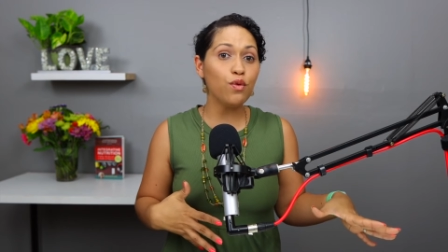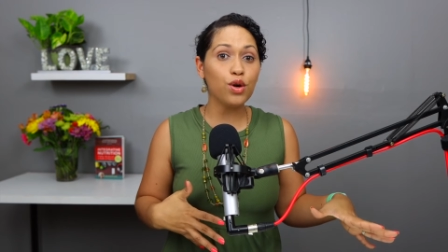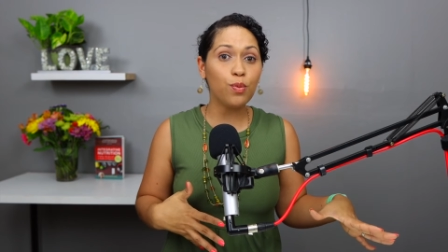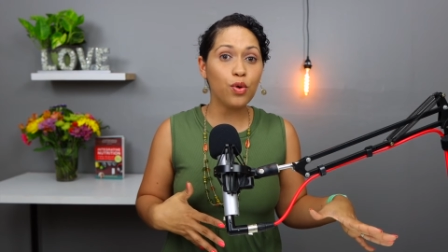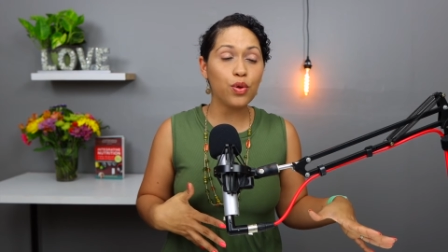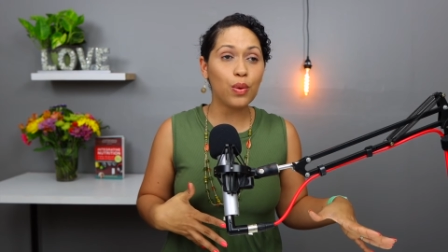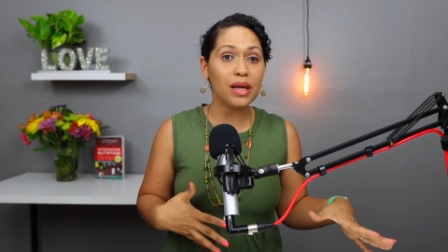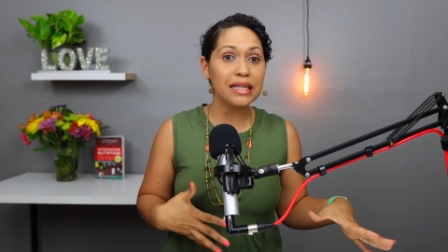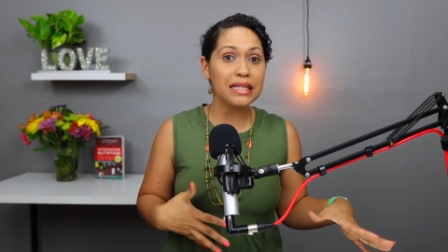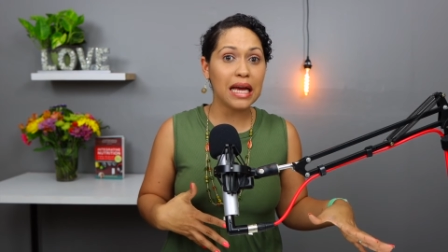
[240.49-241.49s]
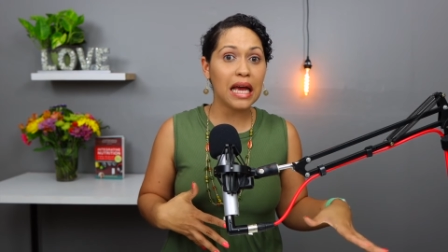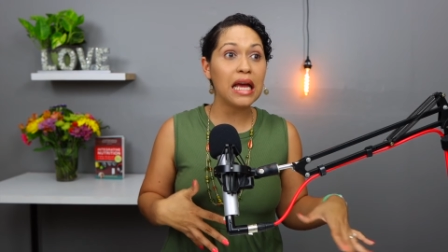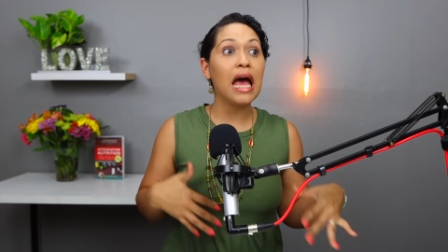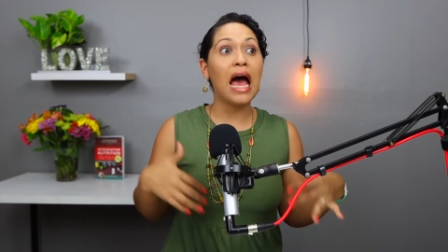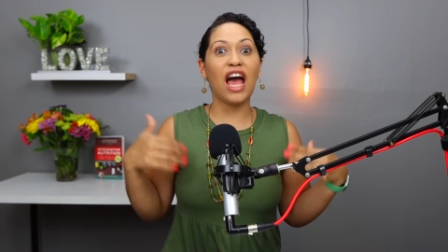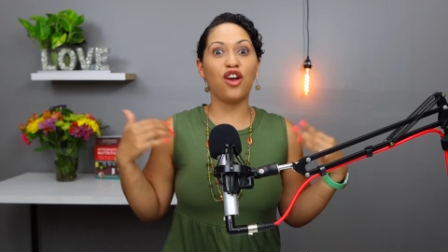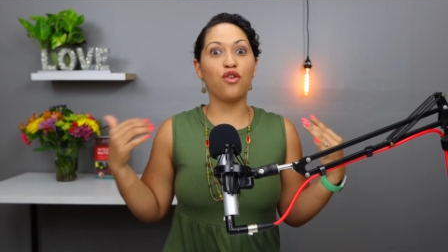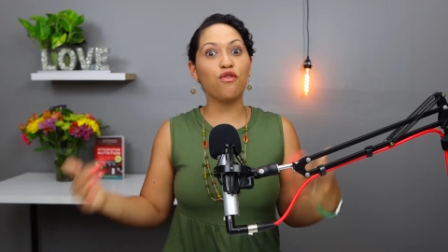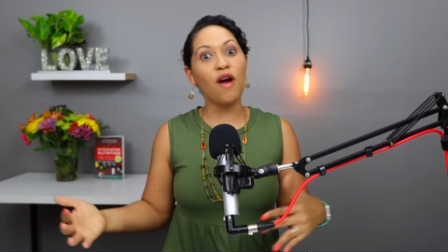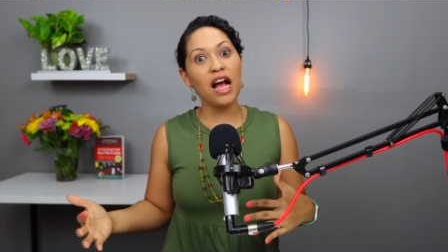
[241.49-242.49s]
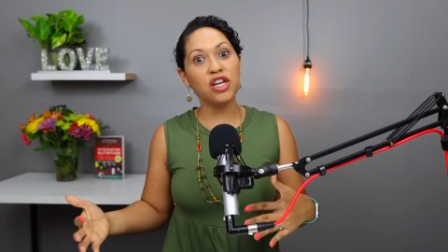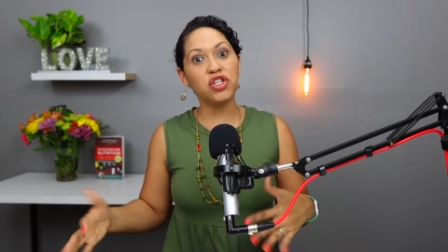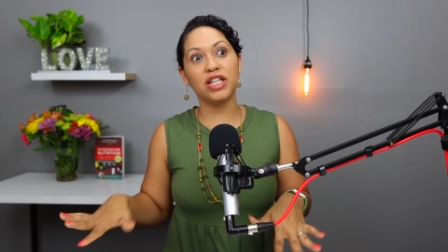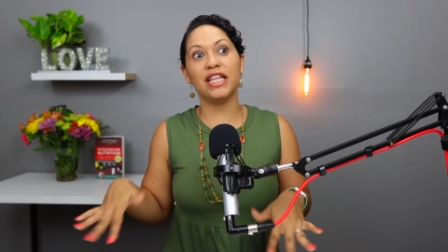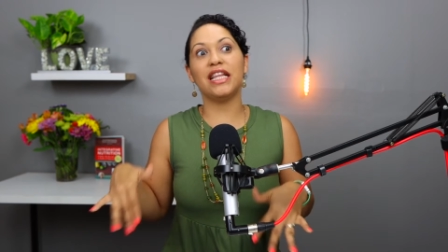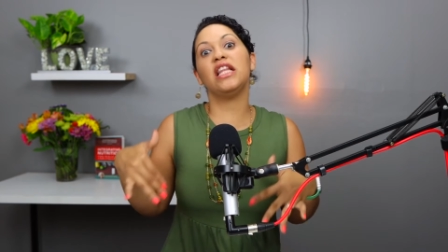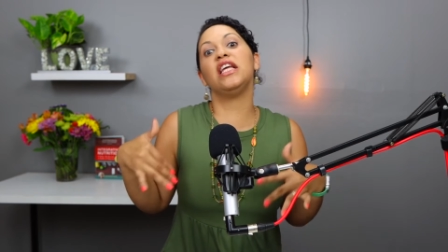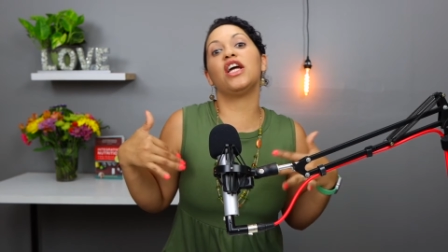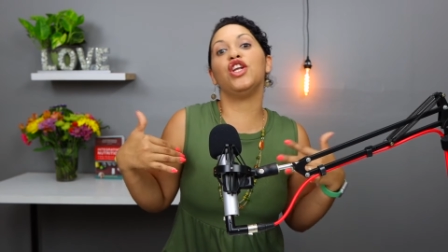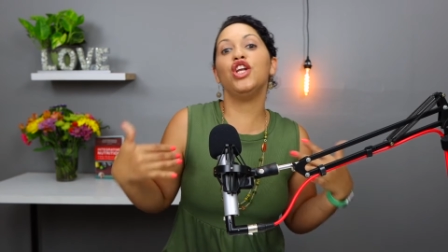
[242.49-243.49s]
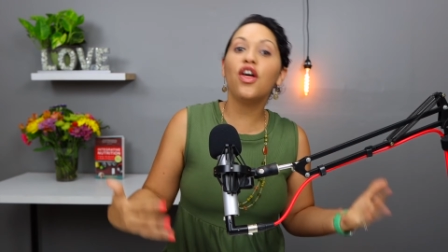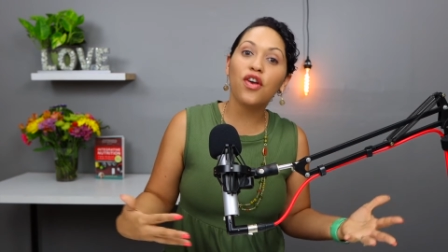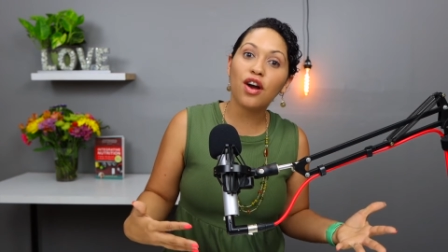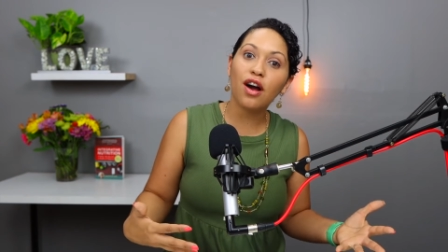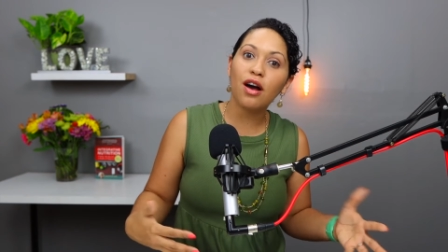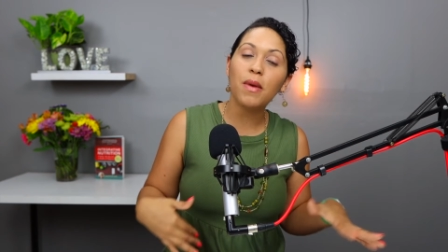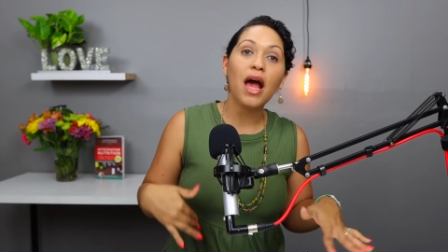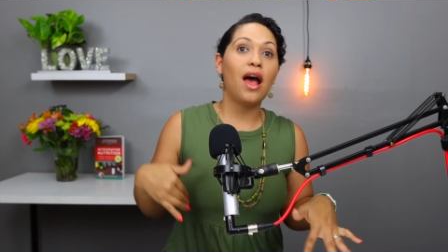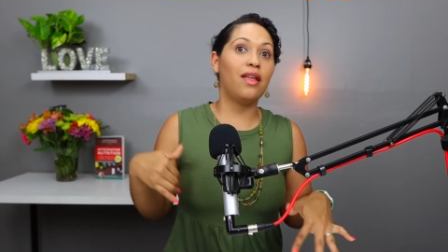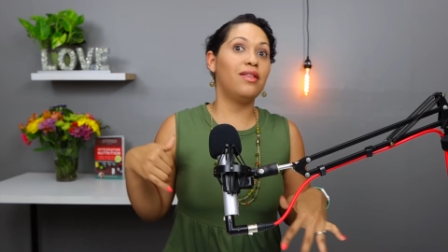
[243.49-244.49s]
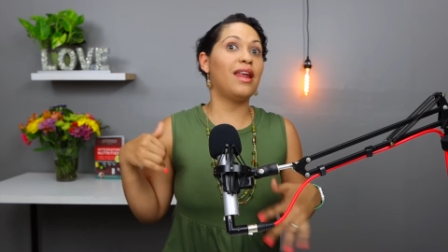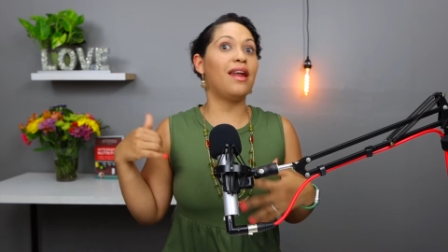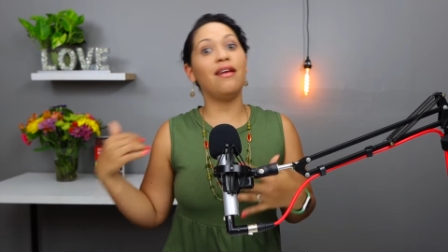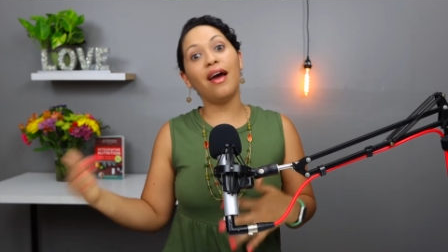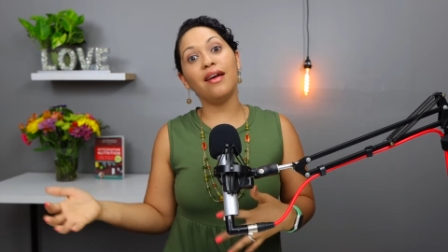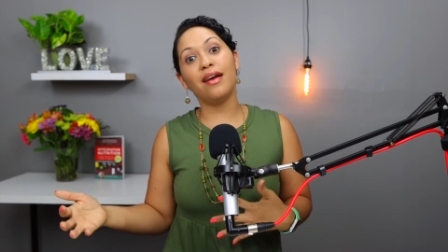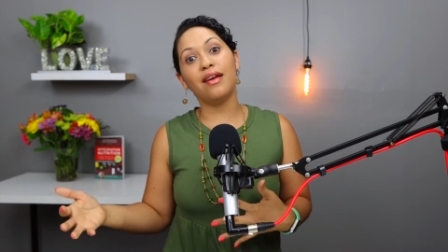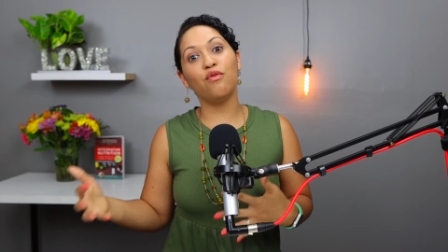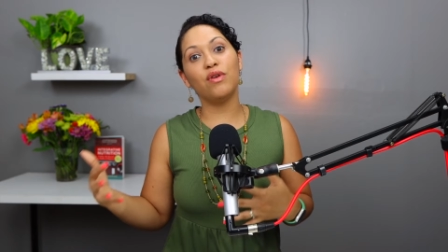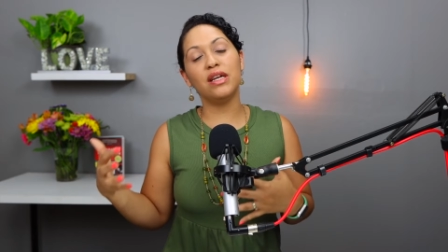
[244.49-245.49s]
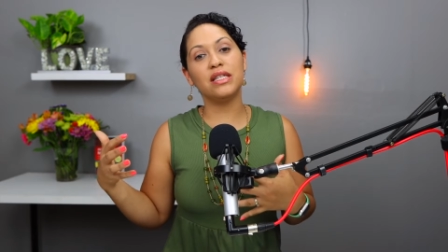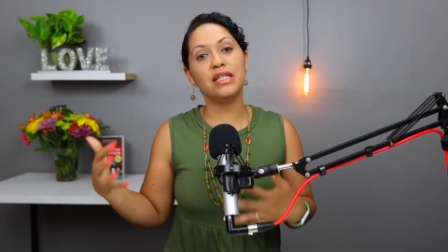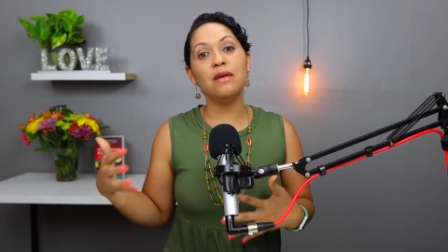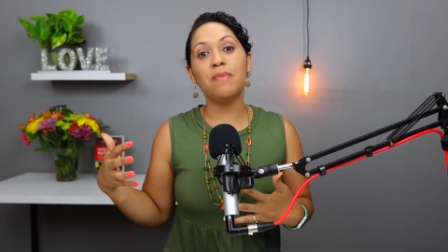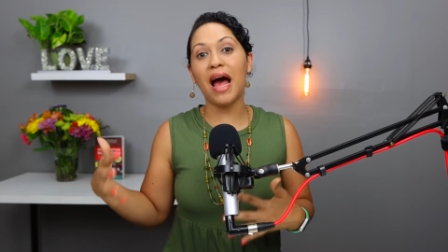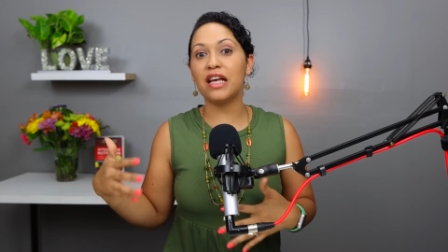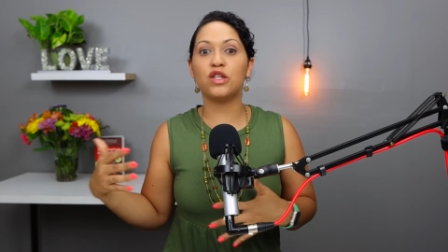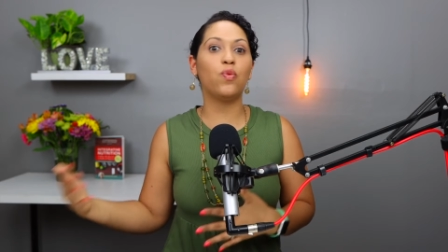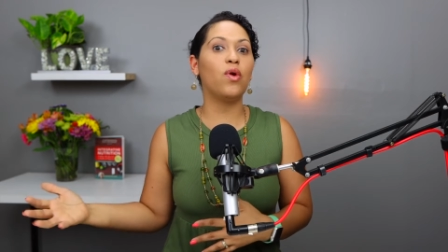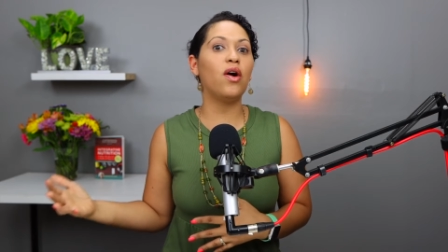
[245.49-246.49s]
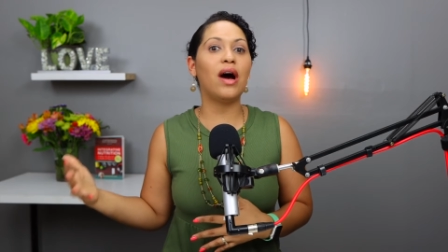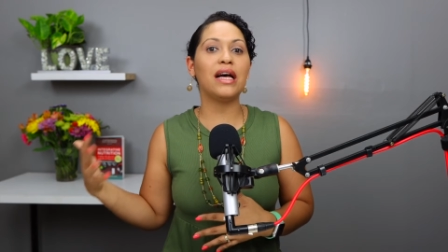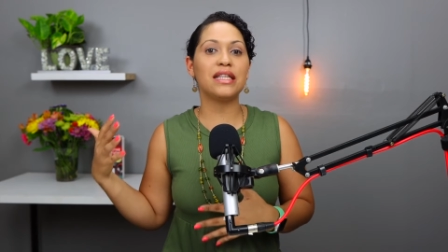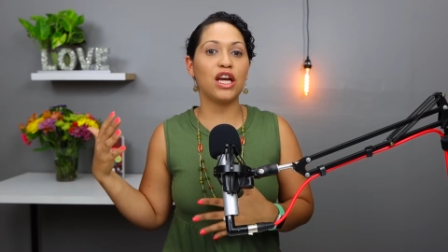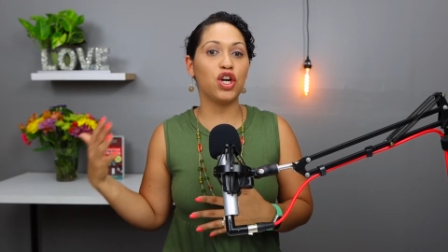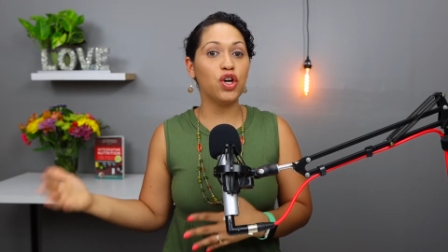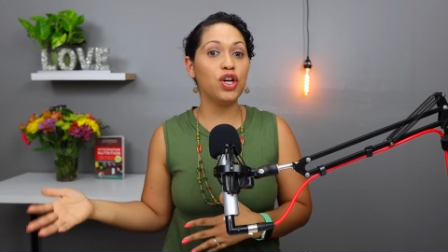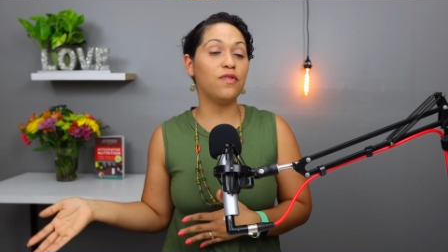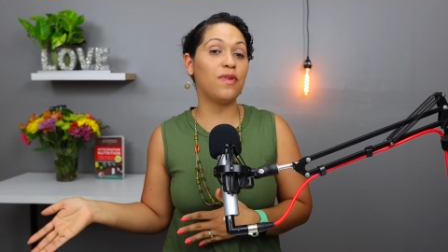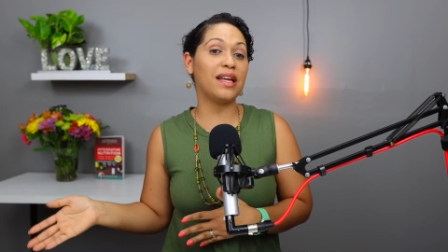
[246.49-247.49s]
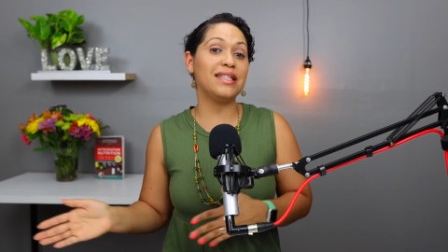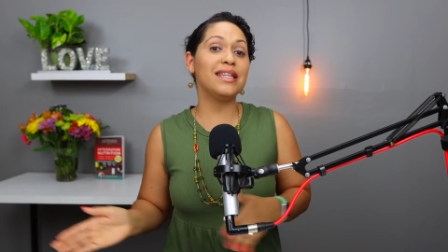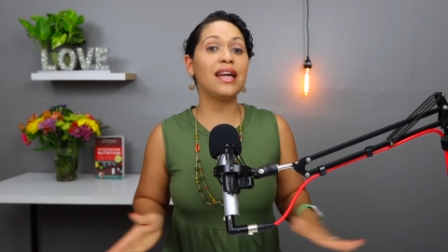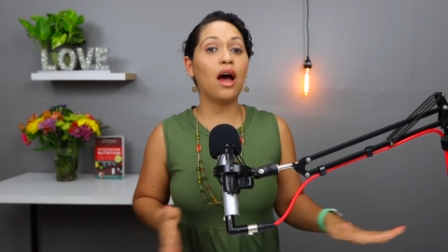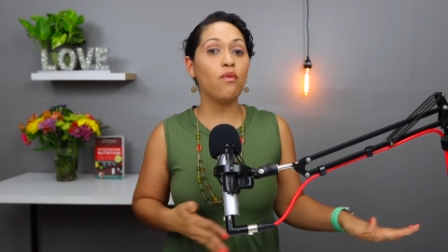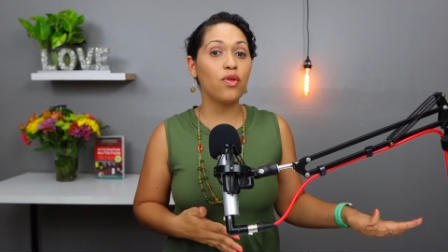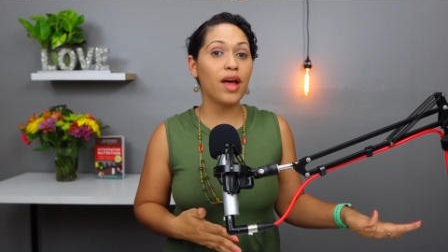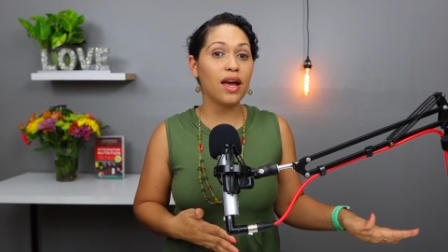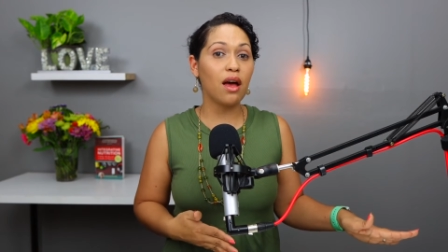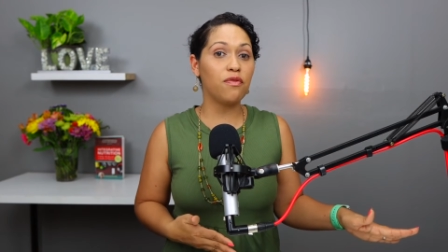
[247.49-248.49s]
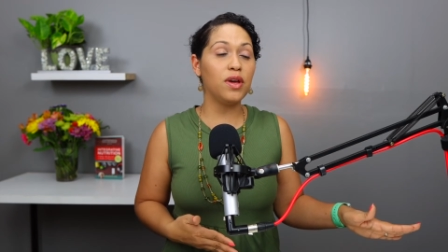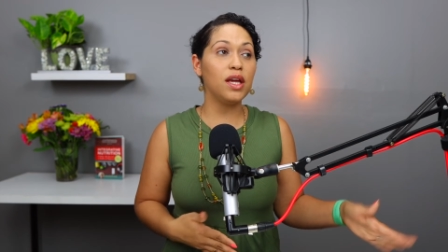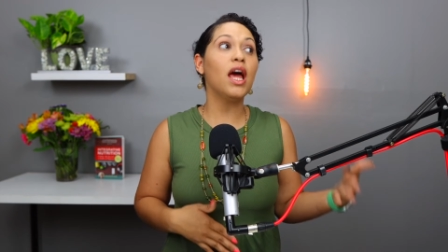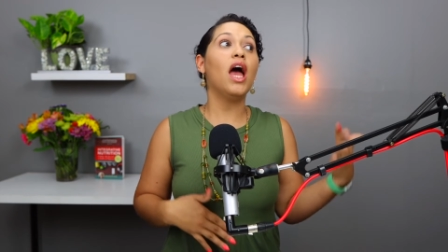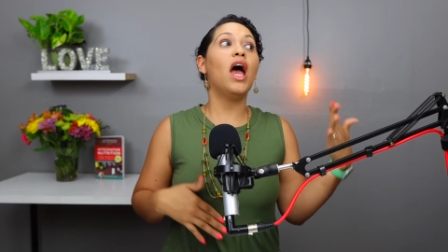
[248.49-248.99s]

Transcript: irritable throughout the day. I crash, and then I need another cup. And then at night, I can't really sleep as well as I could if I didn't have all that caffeine.